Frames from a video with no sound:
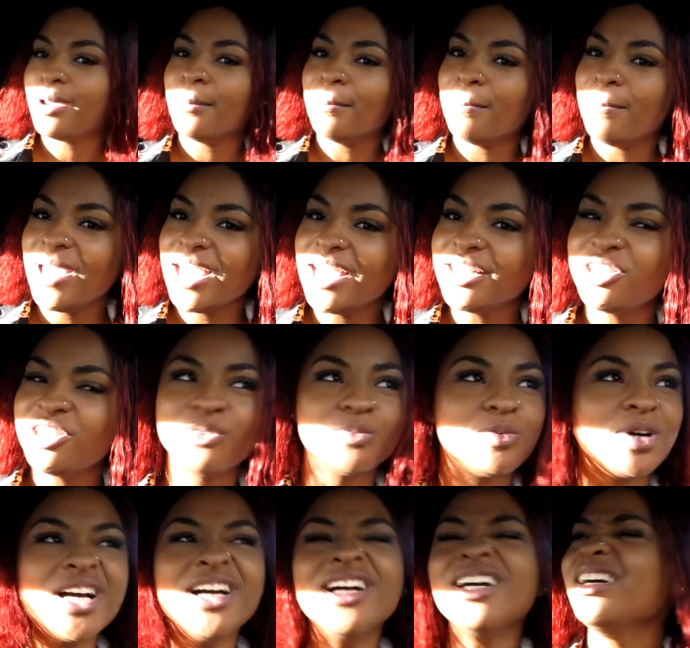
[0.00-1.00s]
Bitch,
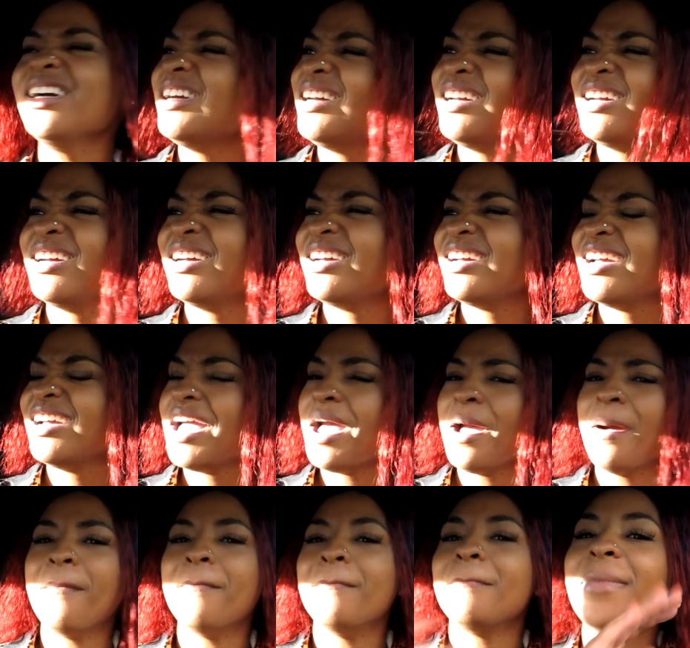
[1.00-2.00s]
what?
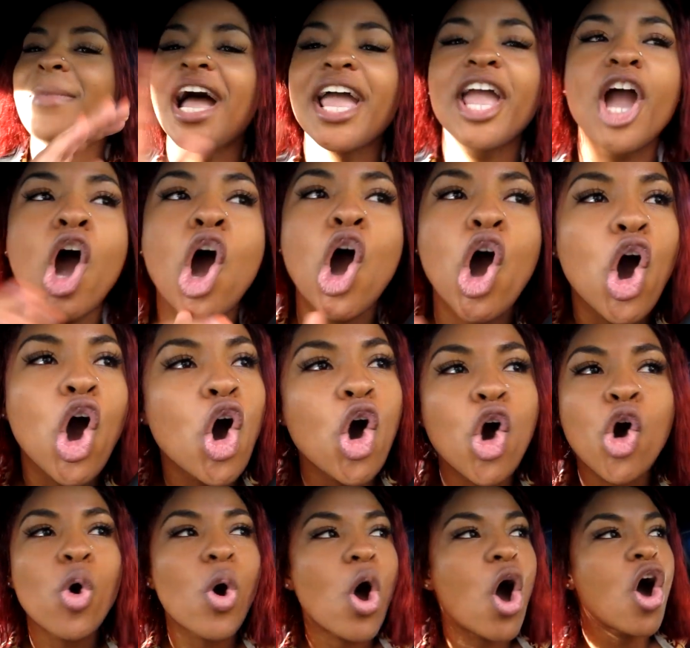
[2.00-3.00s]
My
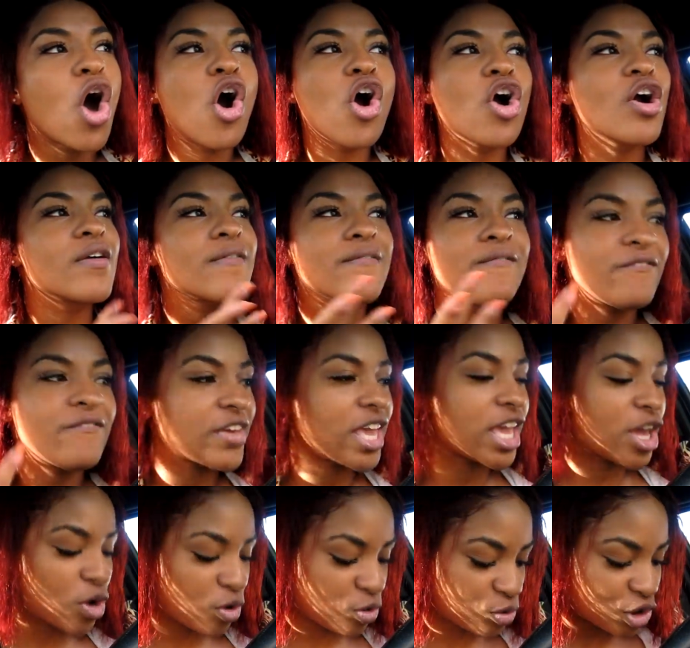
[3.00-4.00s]
whole heart
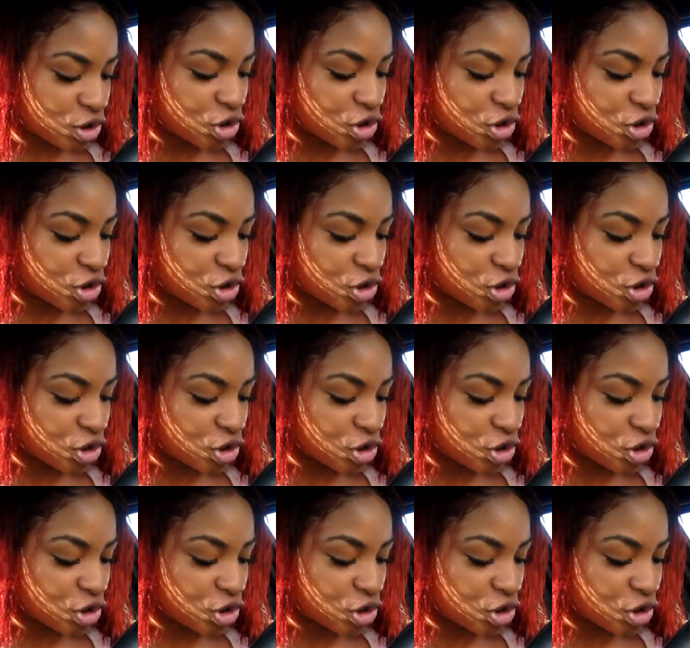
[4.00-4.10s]
fell